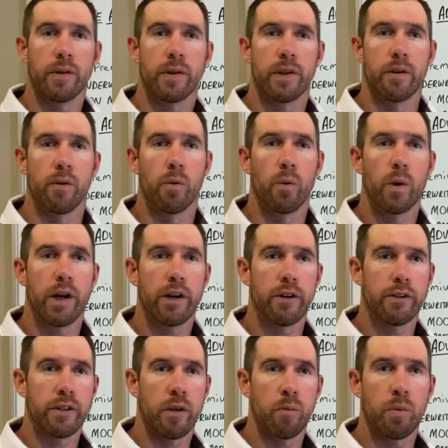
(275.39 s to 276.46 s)
What
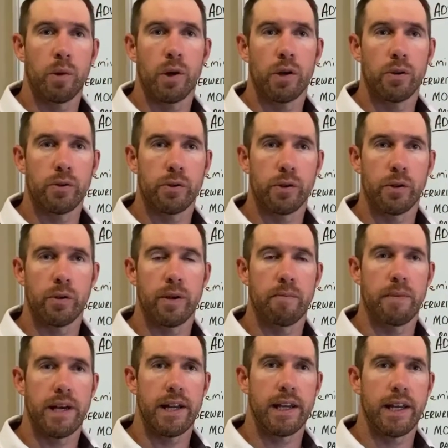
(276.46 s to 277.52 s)
are some pros to a
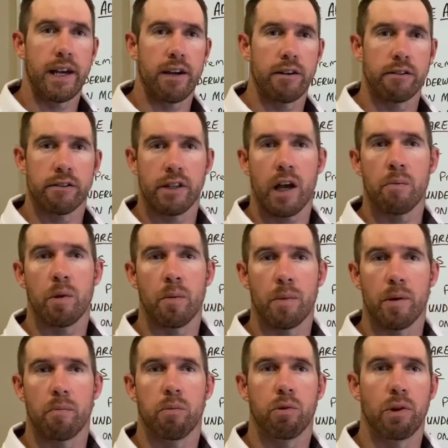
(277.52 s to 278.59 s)
Medicare
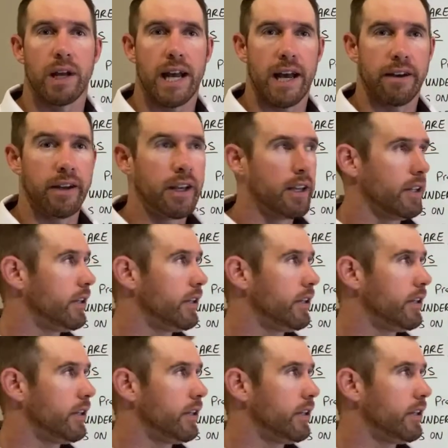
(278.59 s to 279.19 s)
Supplement plan?